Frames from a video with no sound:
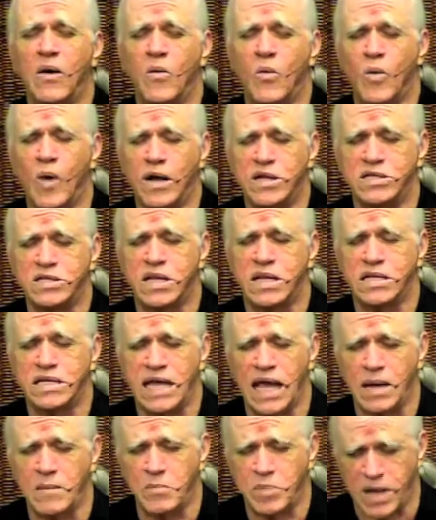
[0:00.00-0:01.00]
watched it
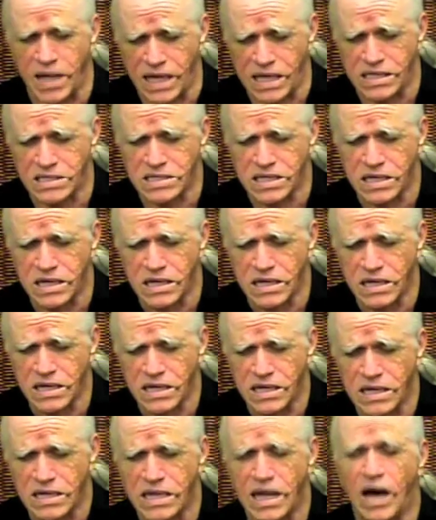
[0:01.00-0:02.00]
take place.
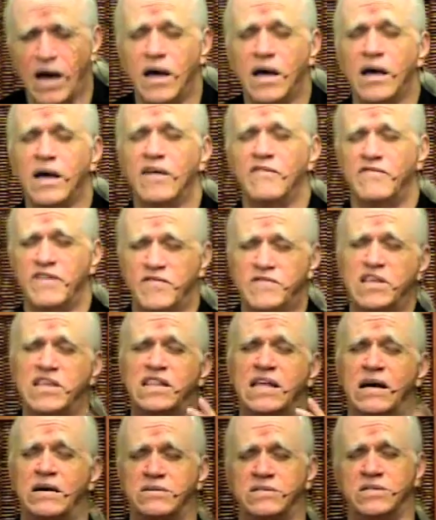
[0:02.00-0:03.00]
Now,
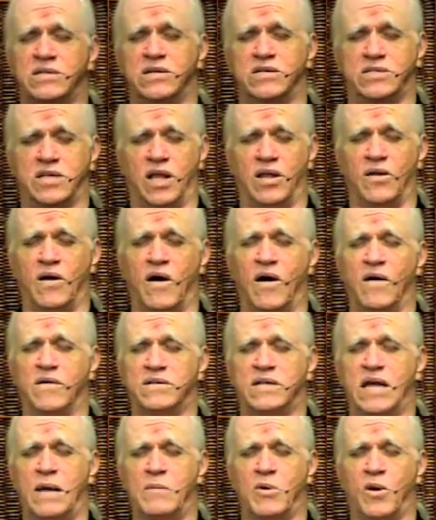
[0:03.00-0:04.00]
50,000 years is a long
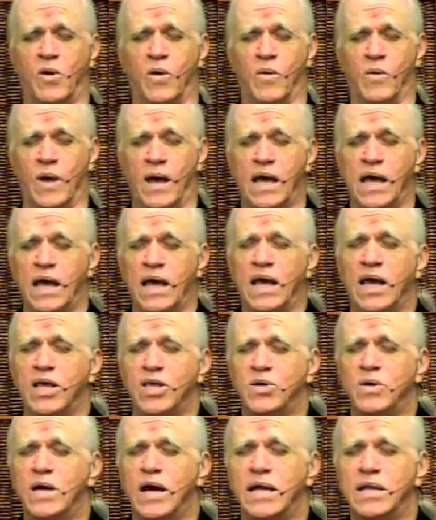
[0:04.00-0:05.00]
time ago, right?
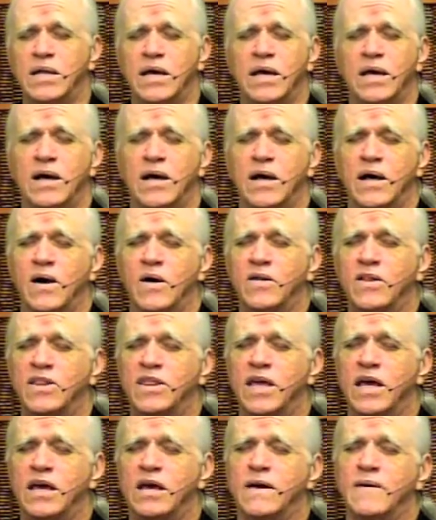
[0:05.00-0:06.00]
You got other
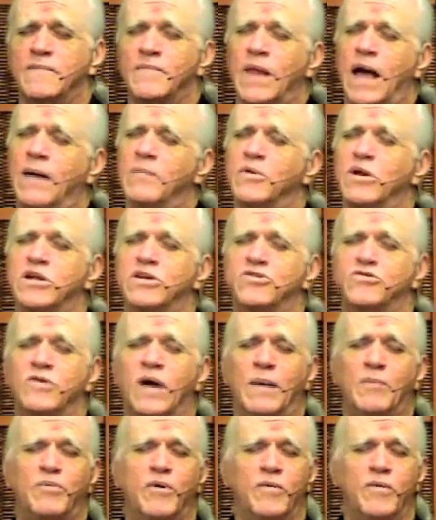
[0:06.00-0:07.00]
thing. I'm going to
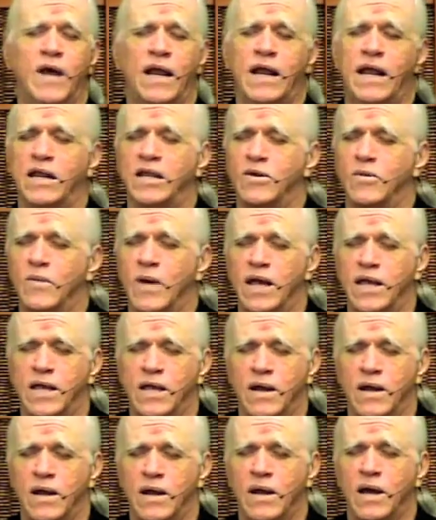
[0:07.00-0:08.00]
drop one right on you right
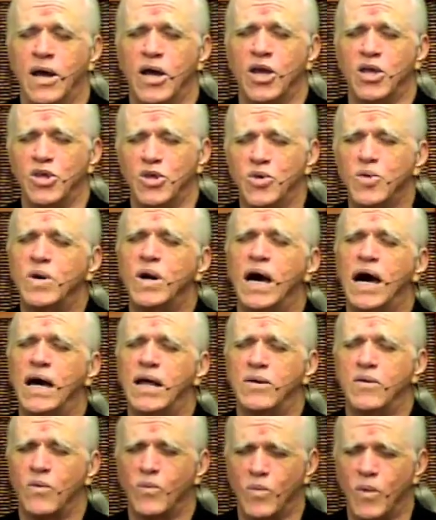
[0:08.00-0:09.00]
here. You
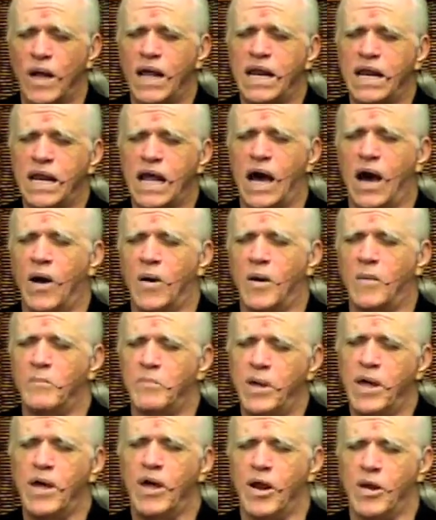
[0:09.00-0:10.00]
got right now
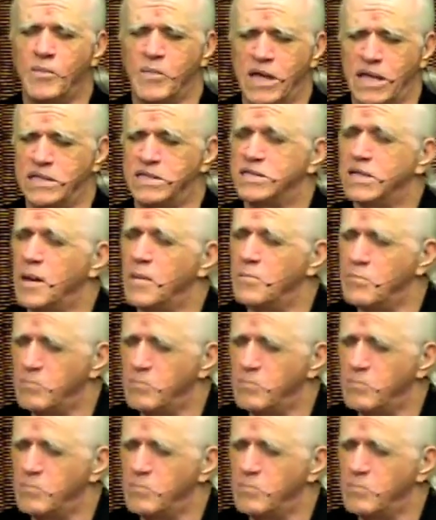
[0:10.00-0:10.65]
pyramids